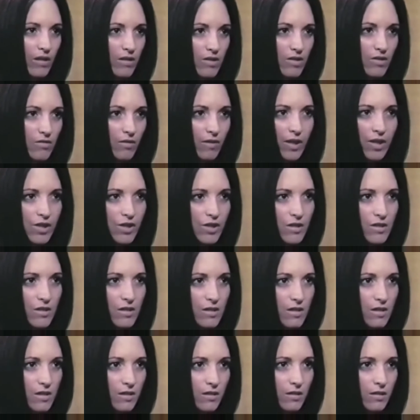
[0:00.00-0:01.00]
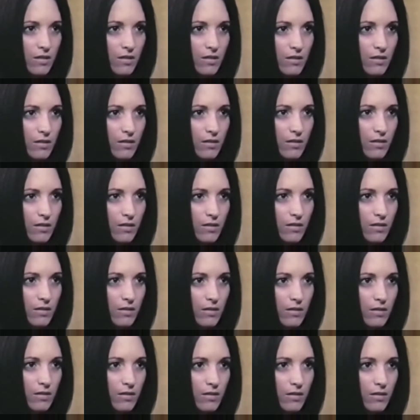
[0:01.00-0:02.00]
instructions
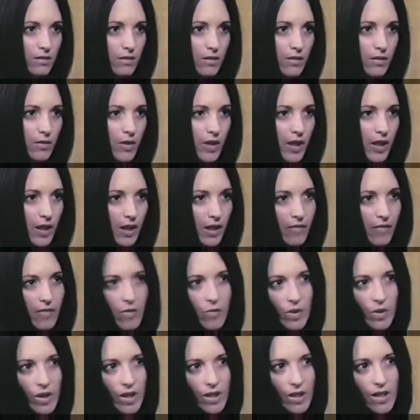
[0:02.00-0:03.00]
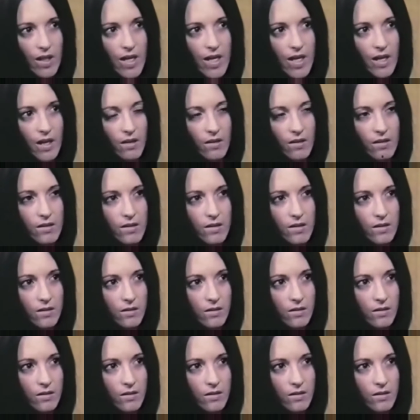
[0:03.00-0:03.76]
to kill everyone in the house.